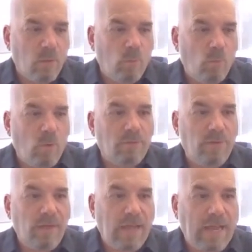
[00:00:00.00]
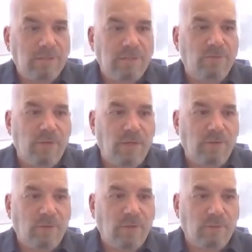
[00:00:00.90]
one of the
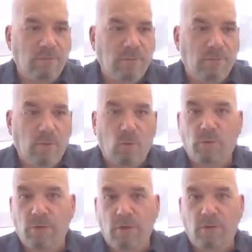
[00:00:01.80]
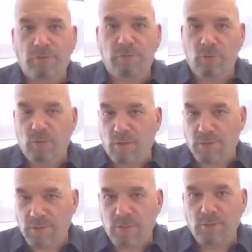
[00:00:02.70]
activities that the older adults do at our
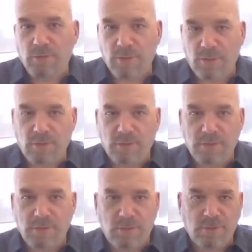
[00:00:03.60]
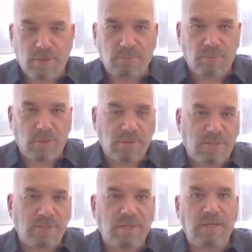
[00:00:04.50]
senior centers is there's a
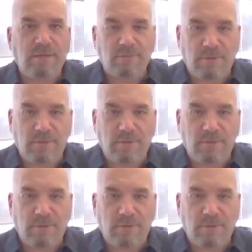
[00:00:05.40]
state